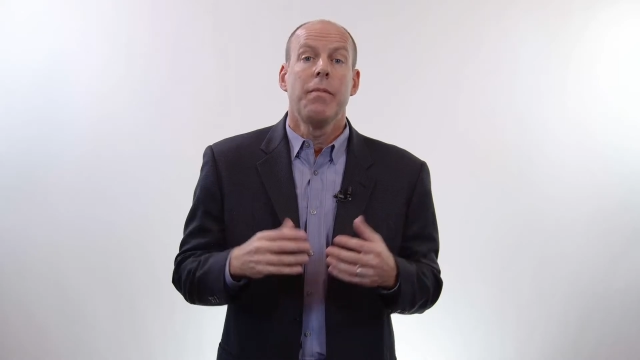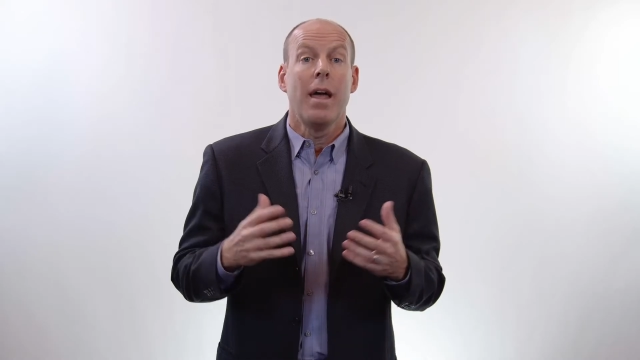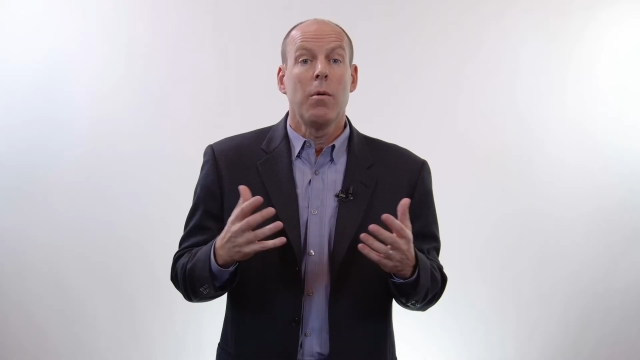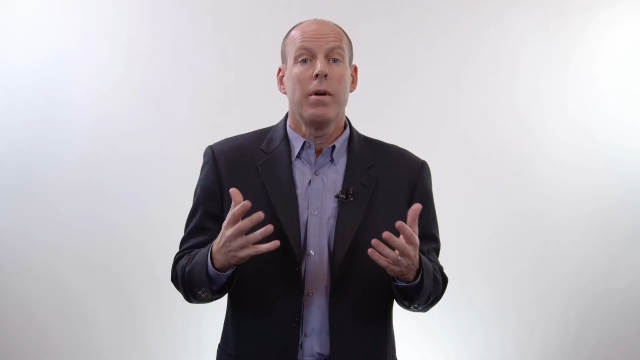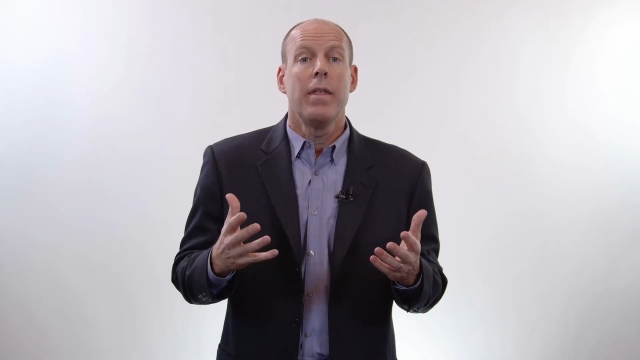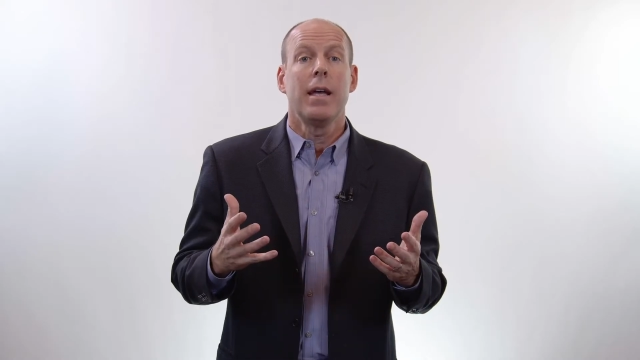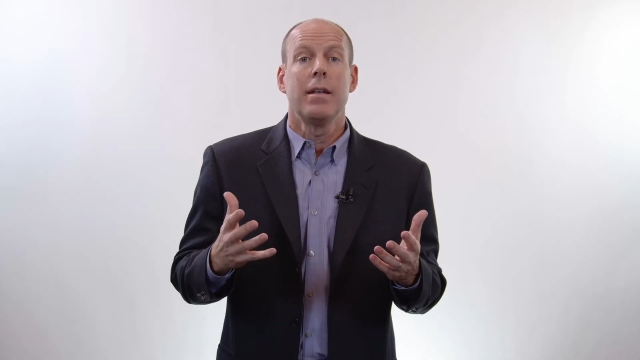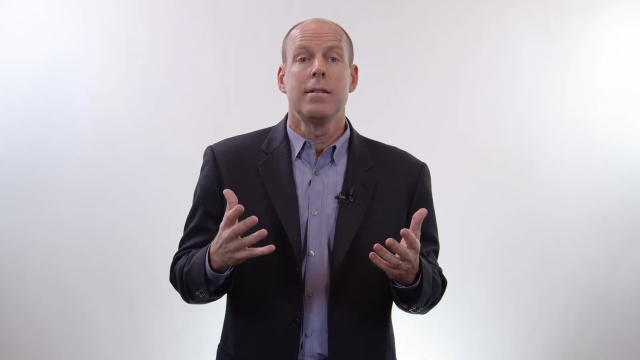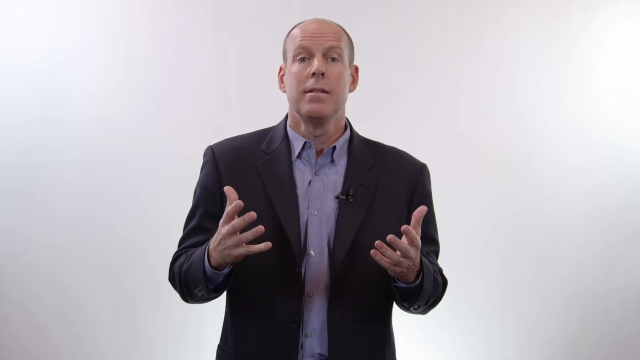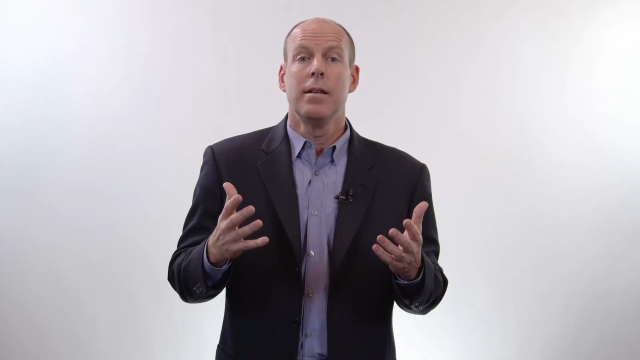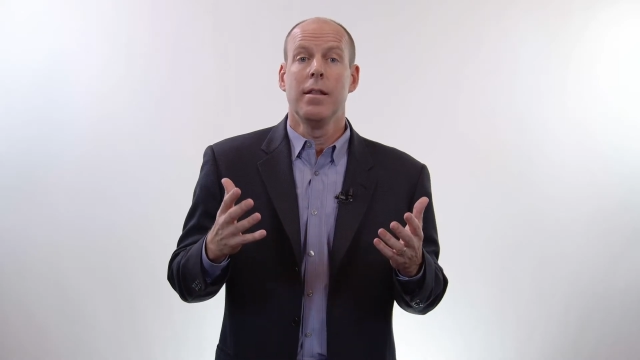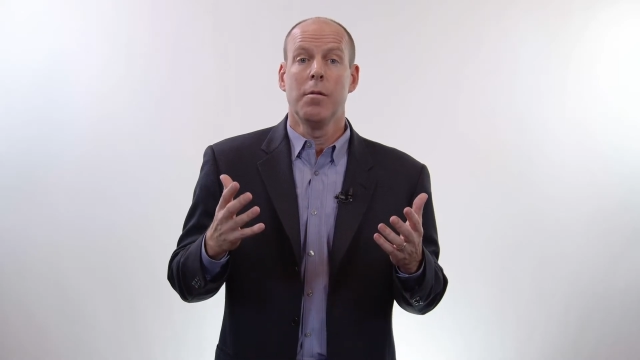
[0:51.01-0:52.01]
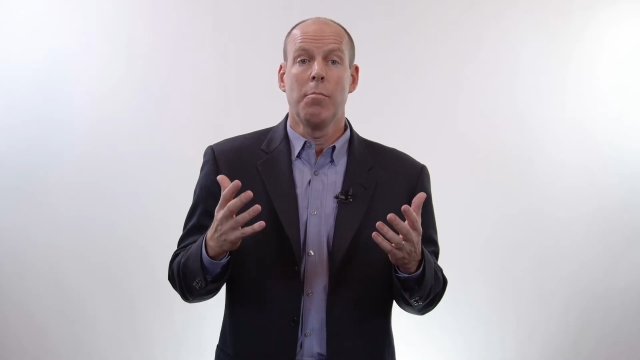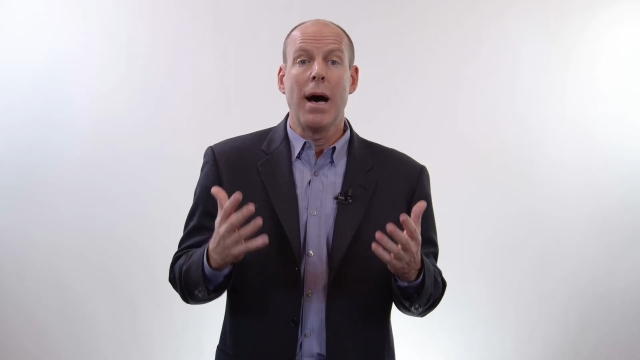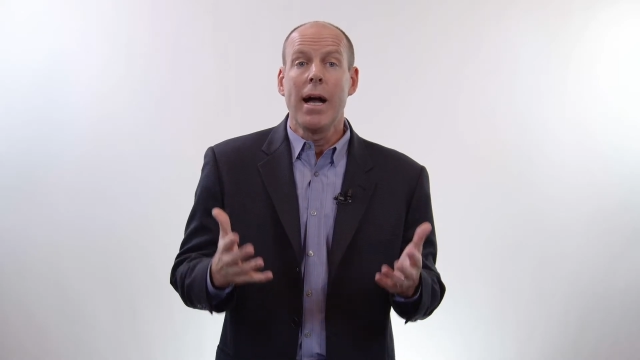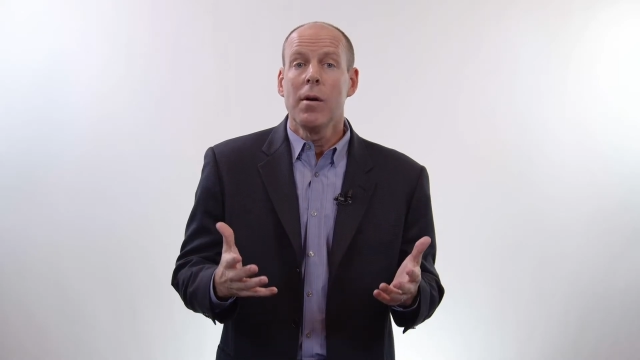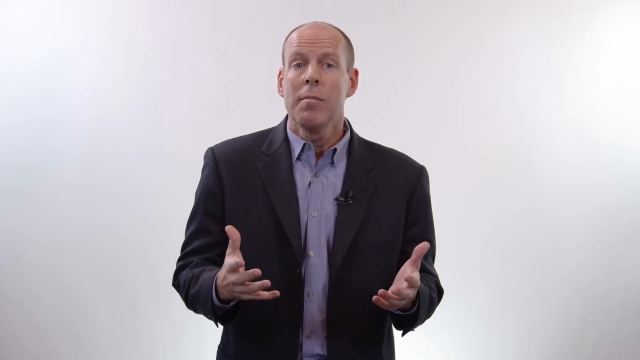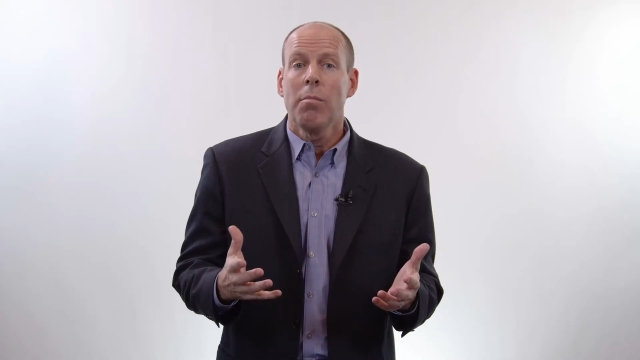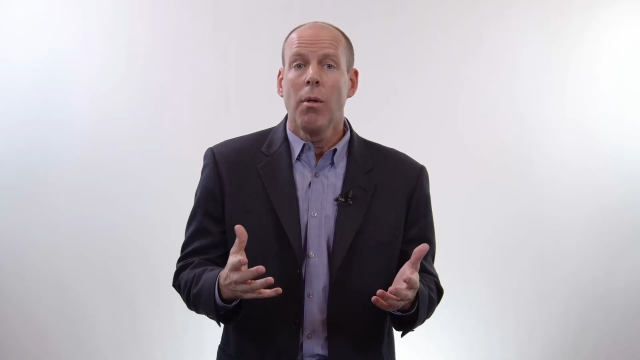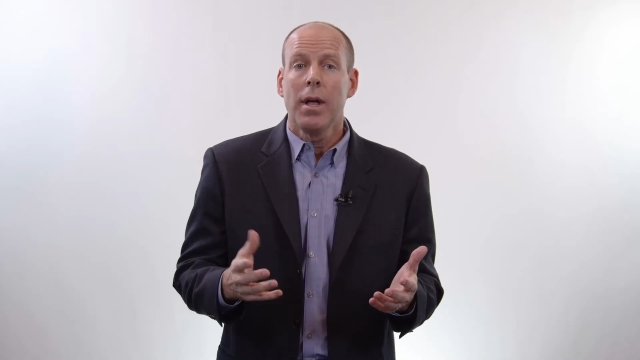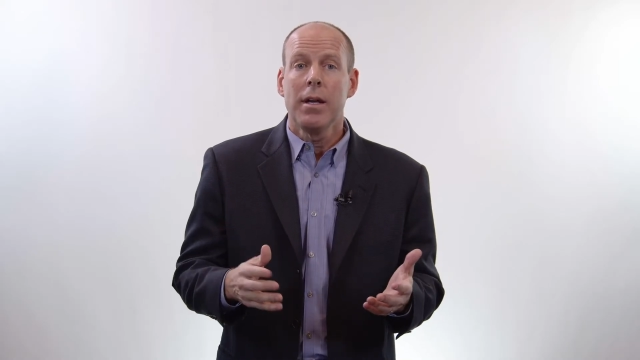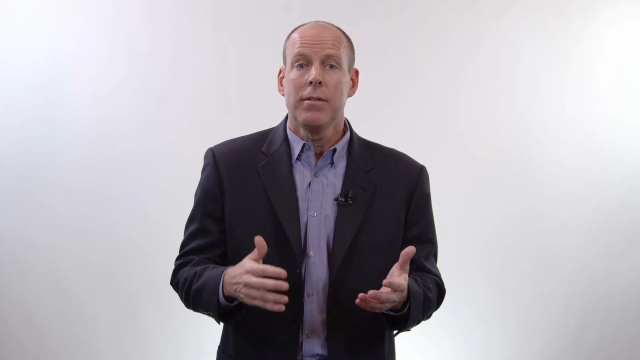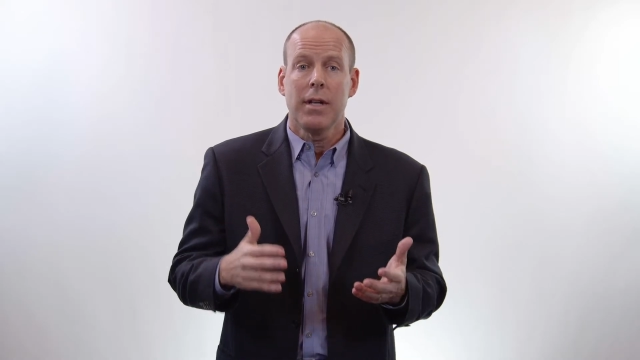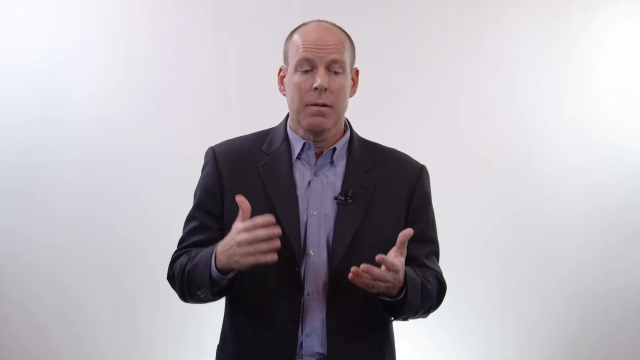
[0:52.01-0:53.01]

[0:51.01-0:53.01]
That way they can see the buyer in place,